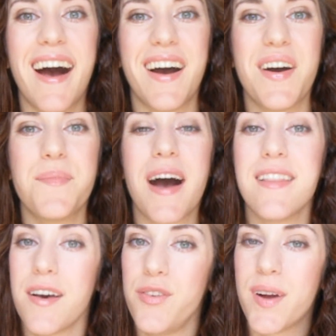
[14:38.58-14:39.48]
I
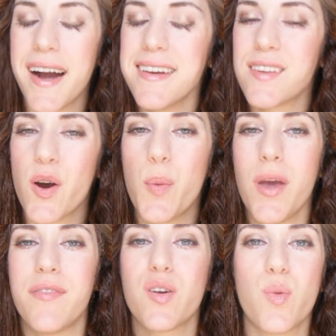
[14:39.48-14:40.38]
love you guys. I hope
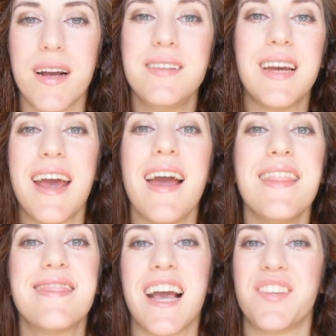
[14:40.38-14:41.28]
you have a great day,
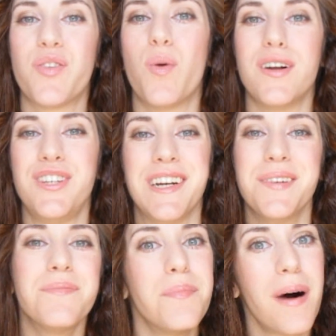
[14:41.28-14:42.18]
and thanks for watching.
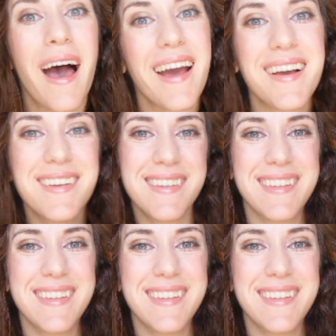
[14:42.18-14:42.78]
Bye!